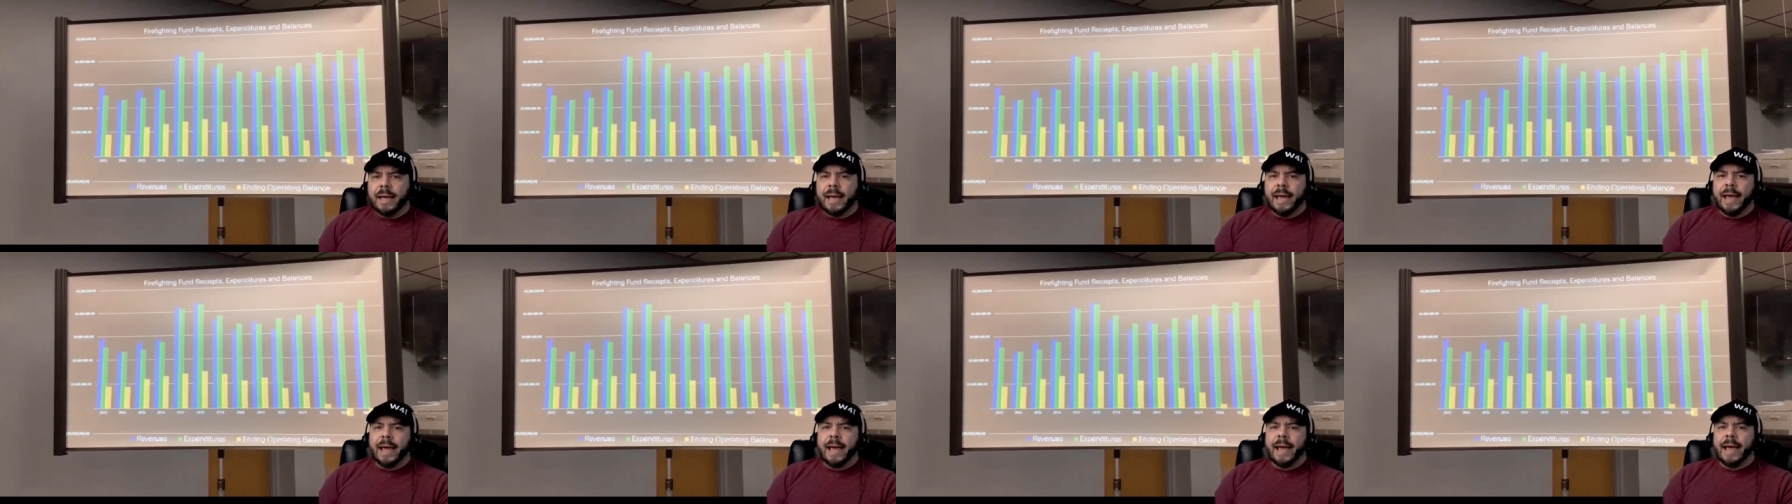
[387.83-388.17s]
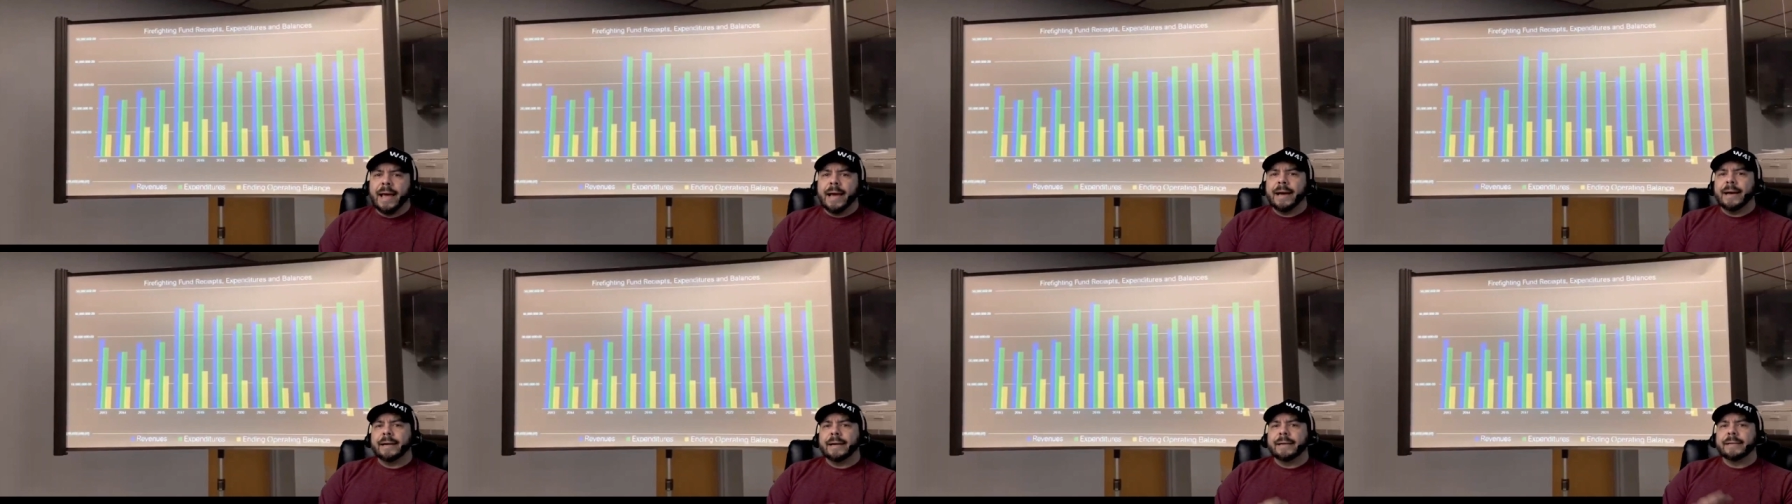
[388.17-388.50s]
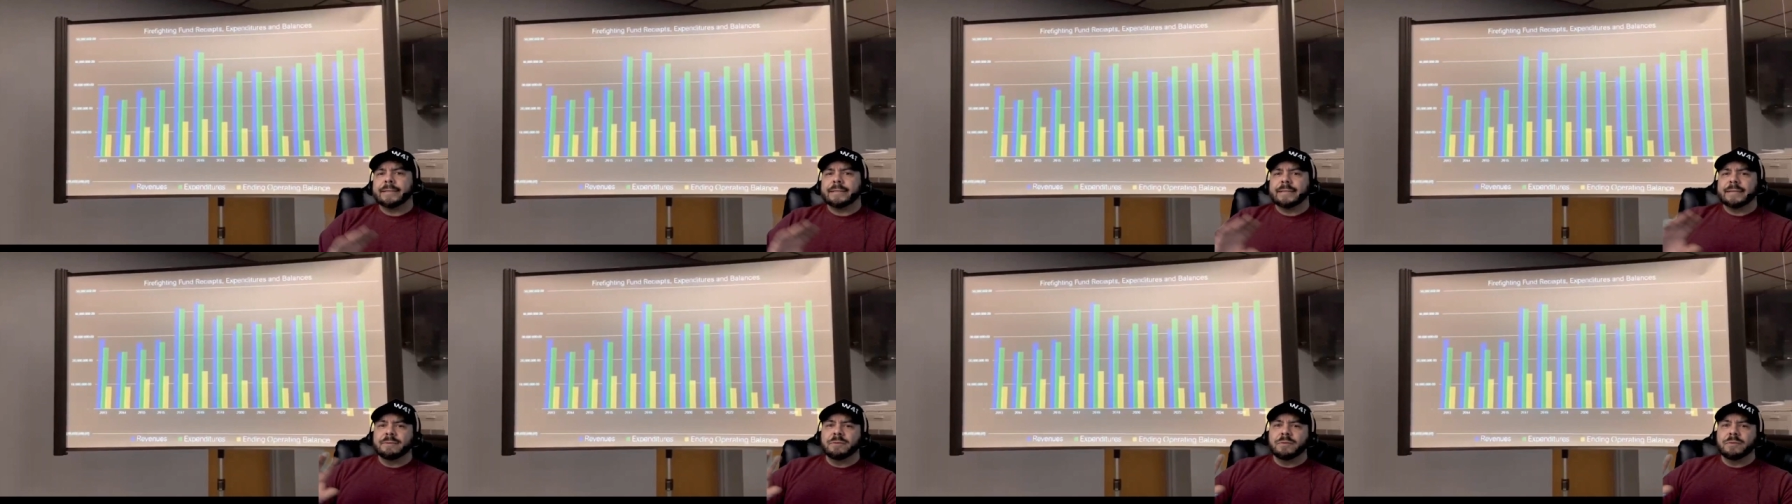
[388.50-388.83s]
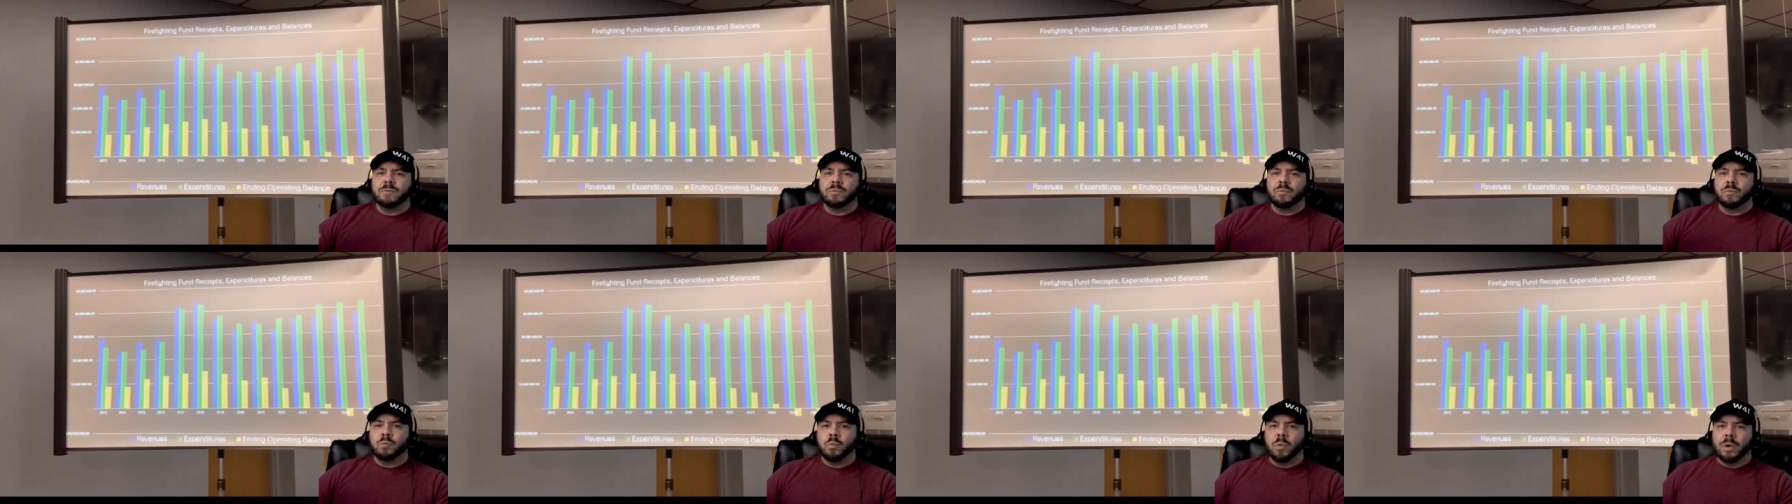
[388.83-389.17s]
And
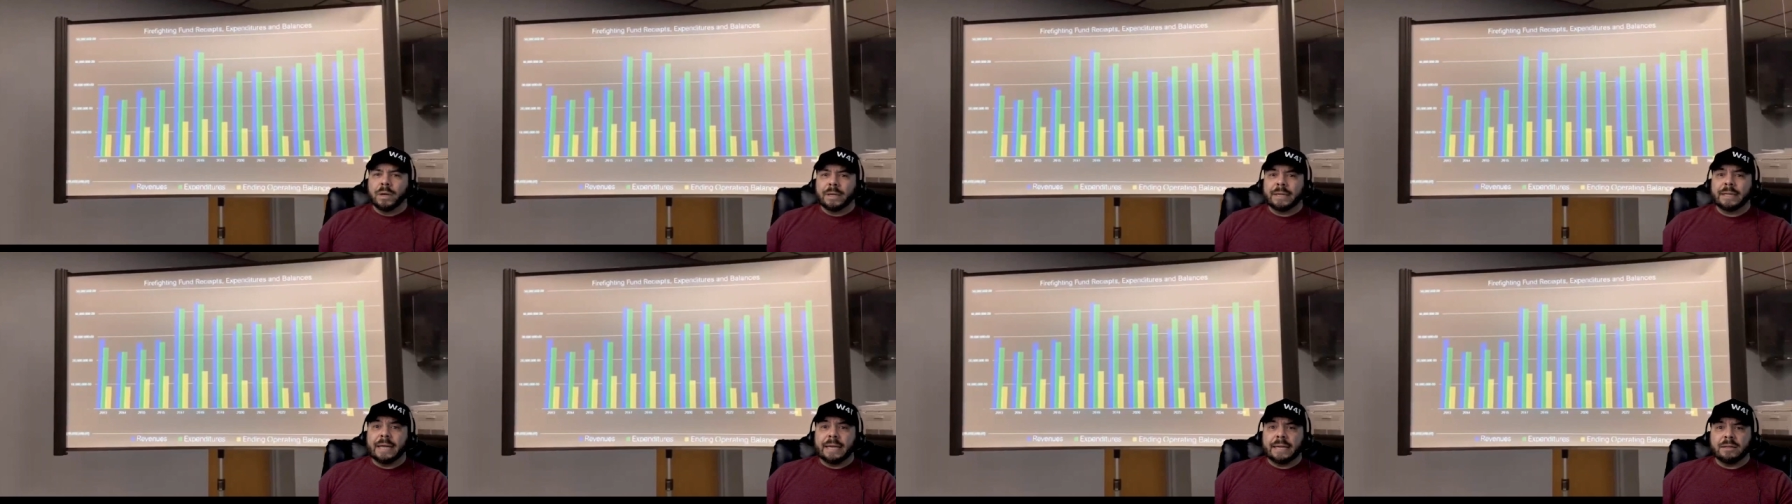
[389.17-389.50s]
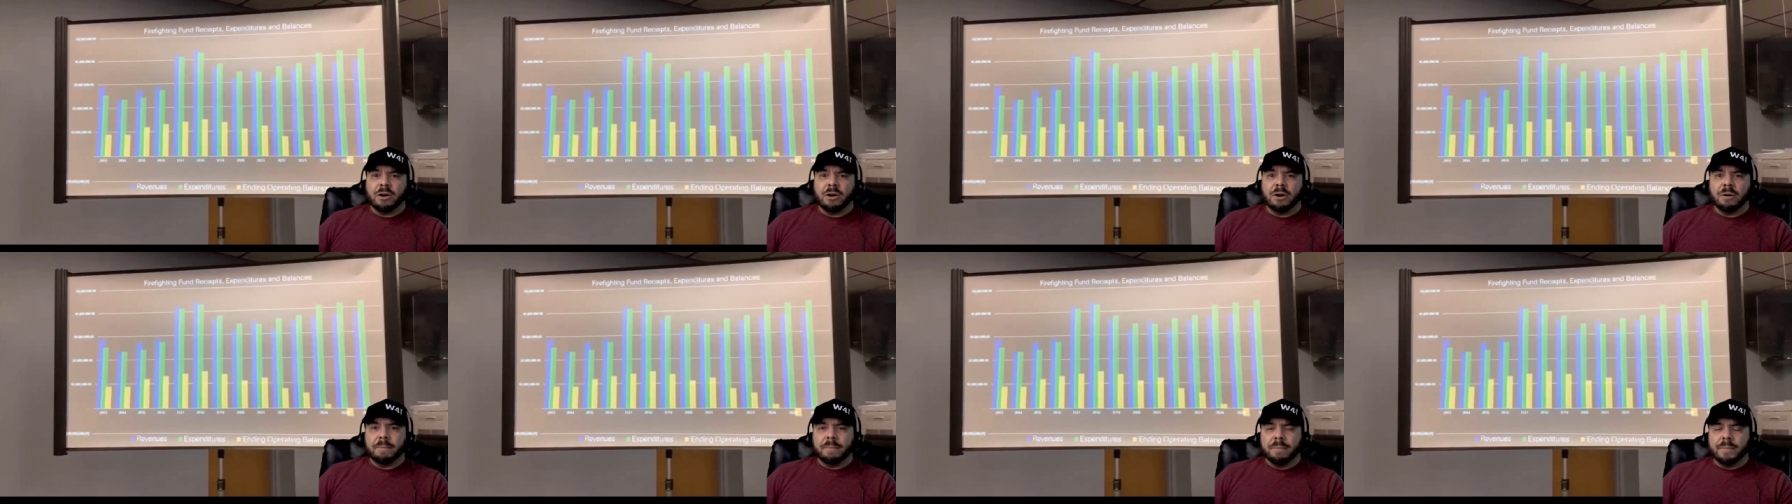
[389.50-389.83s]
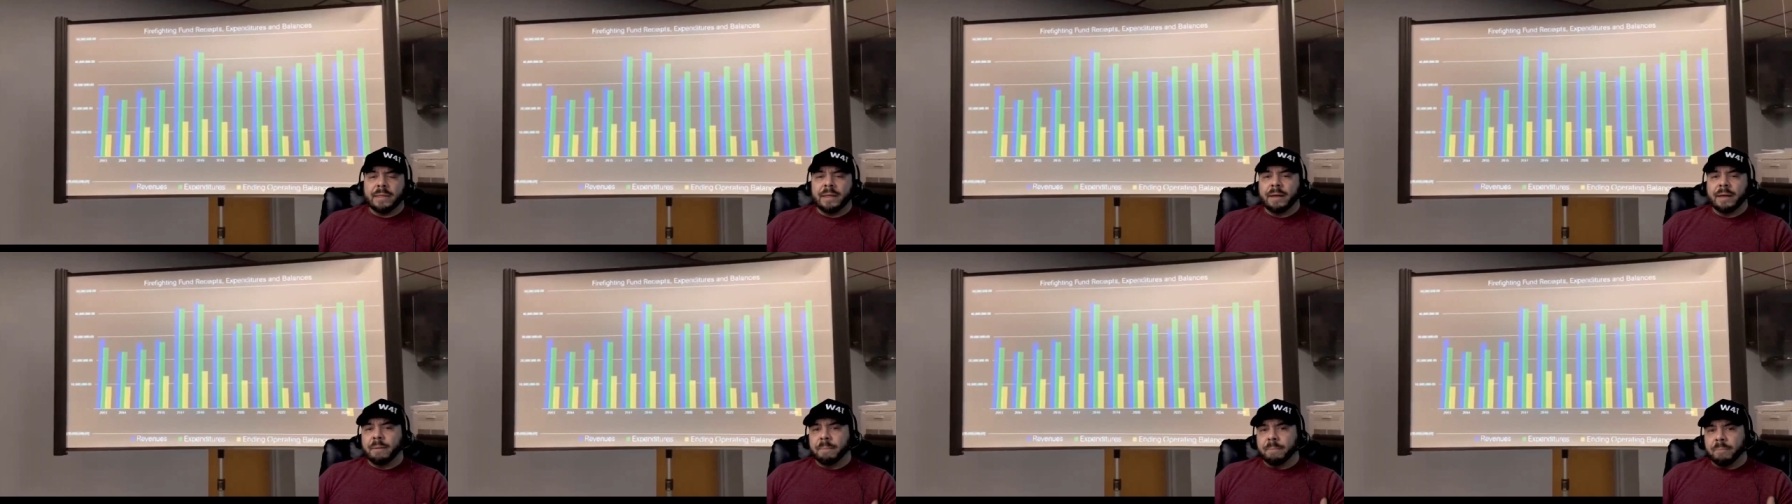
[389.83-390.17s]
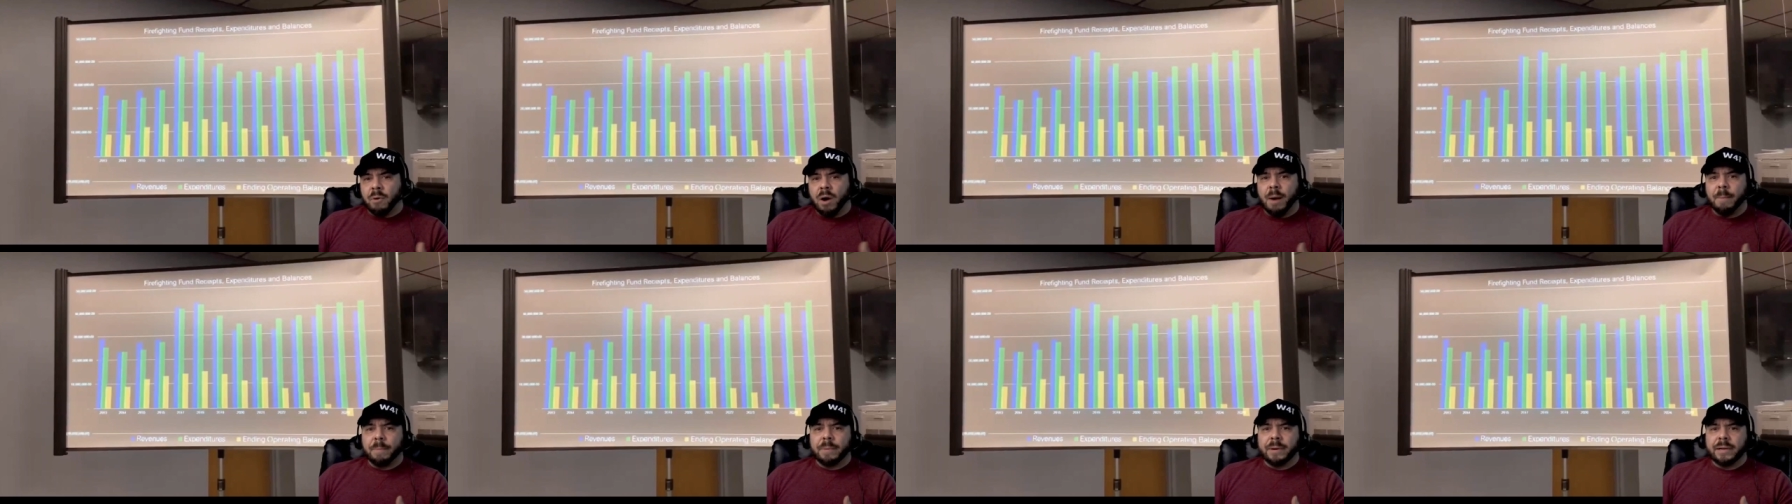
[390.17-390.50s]
once they start, their
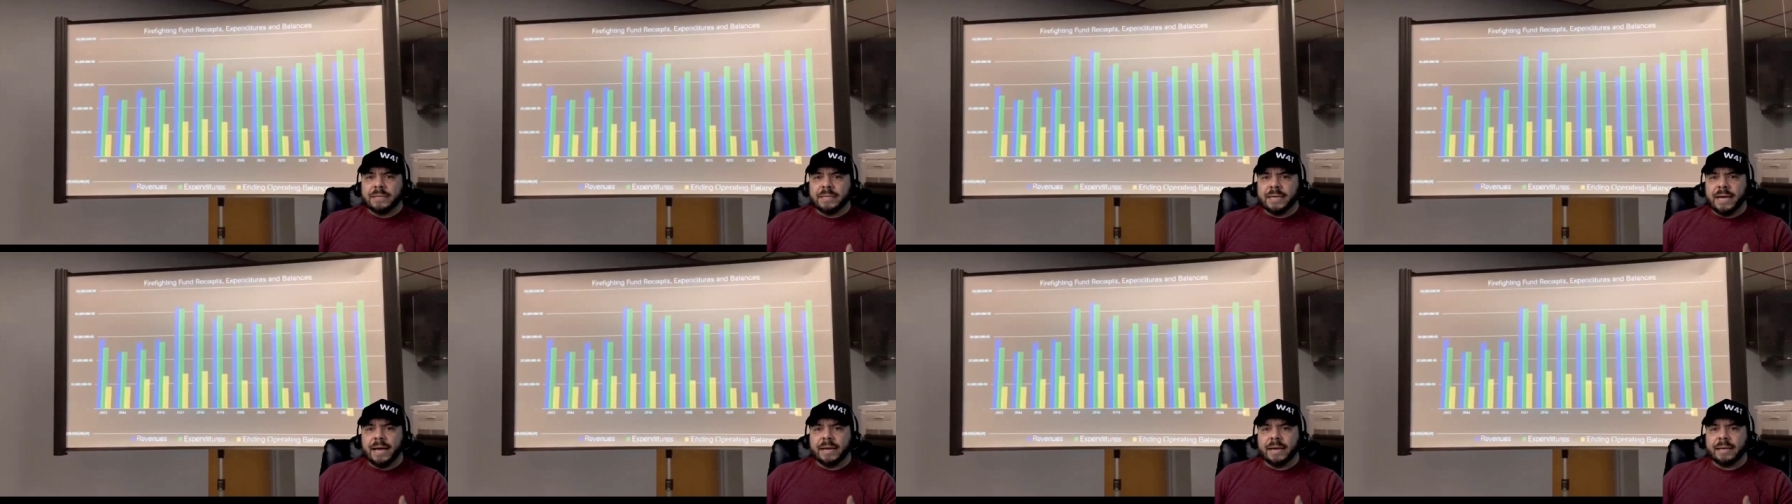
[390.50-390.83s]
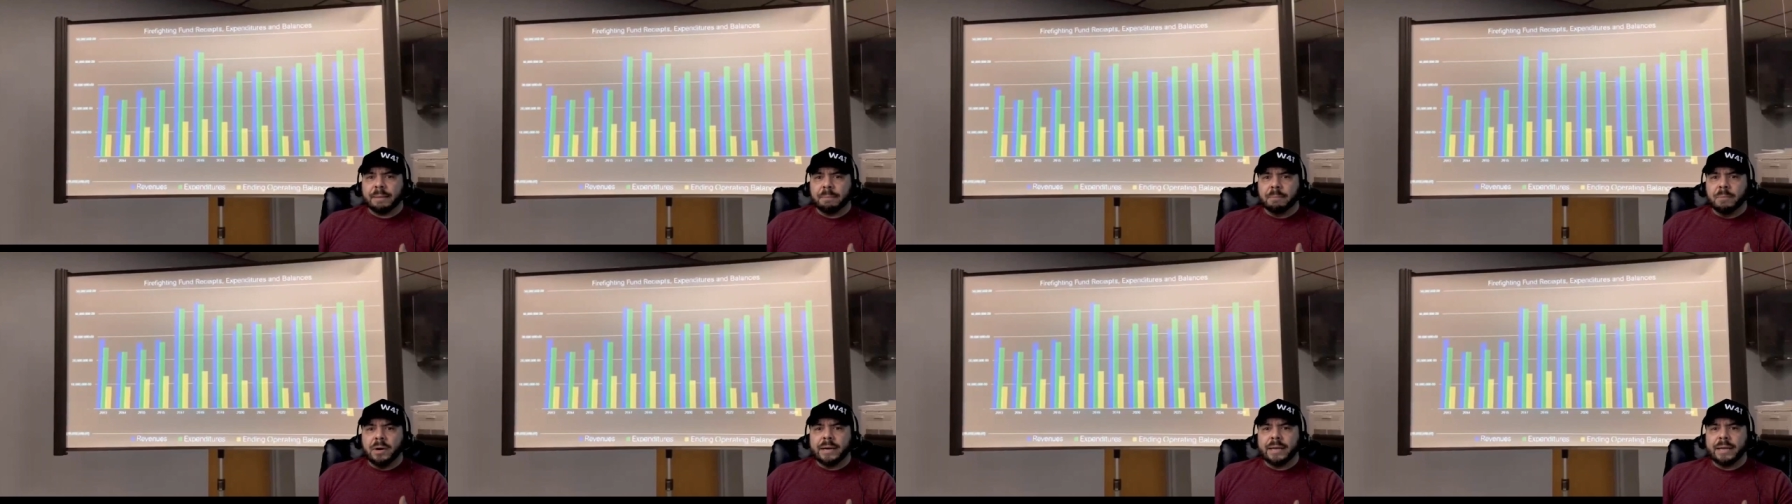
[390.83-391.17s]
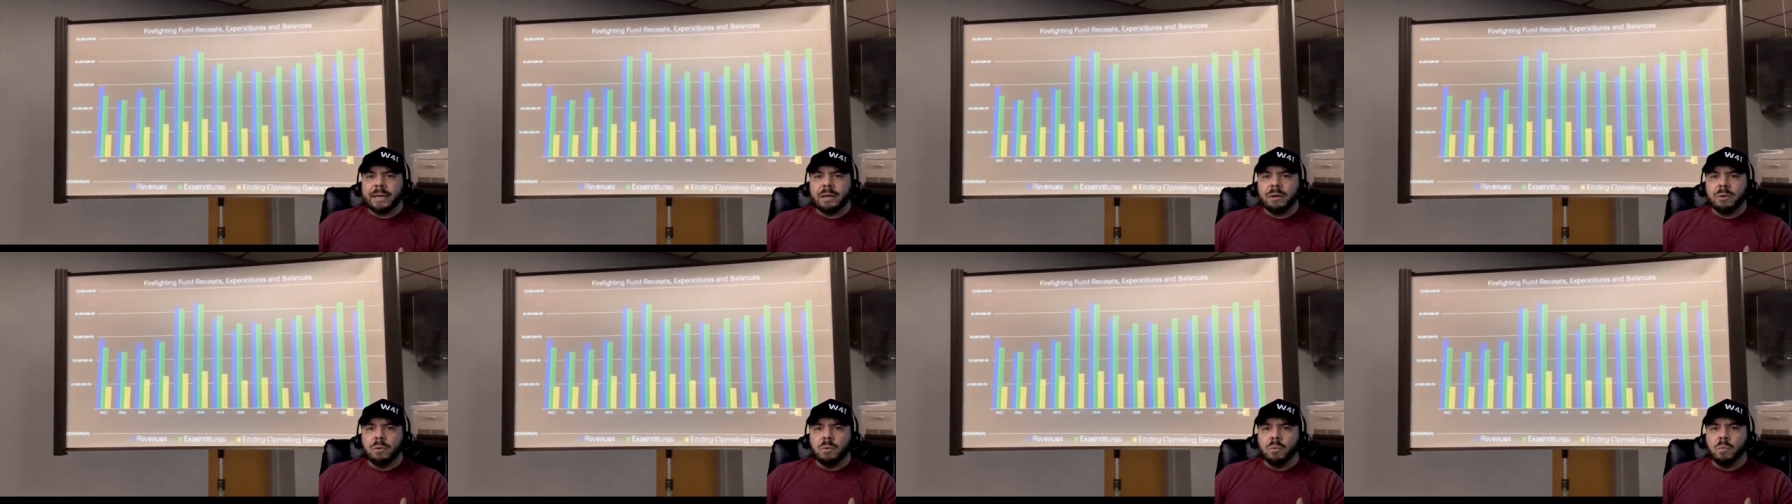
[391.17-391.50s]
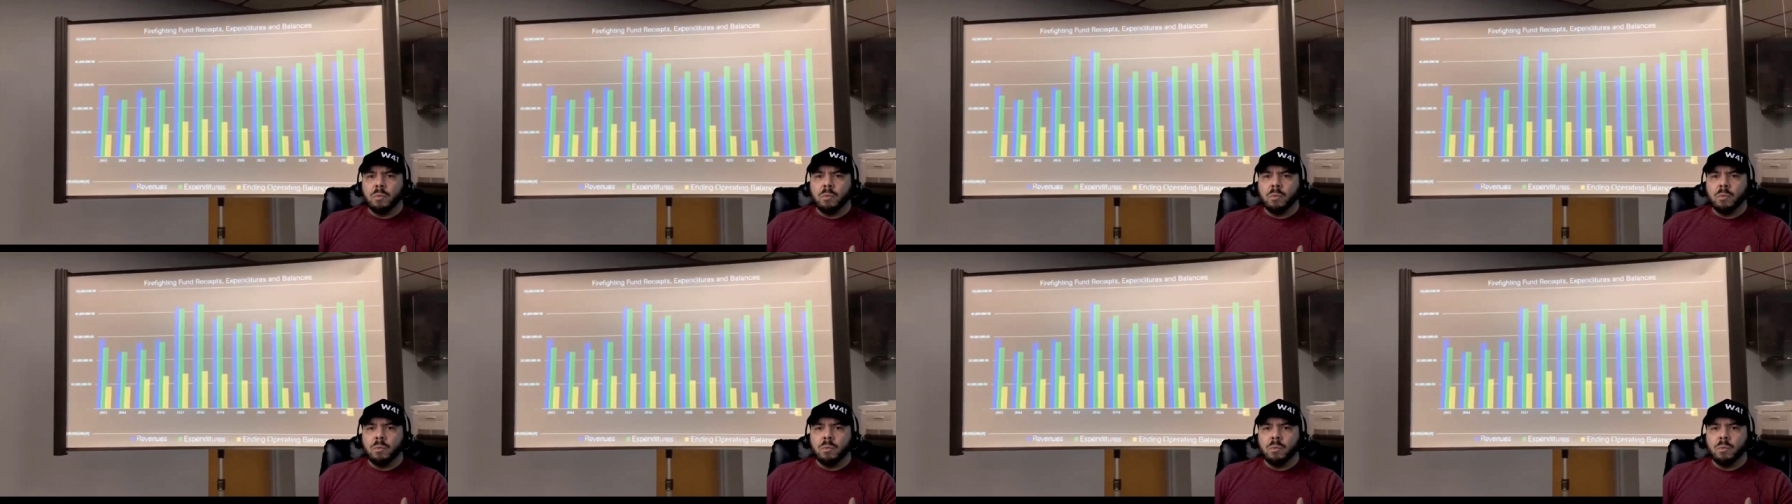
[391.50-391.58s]
property tax money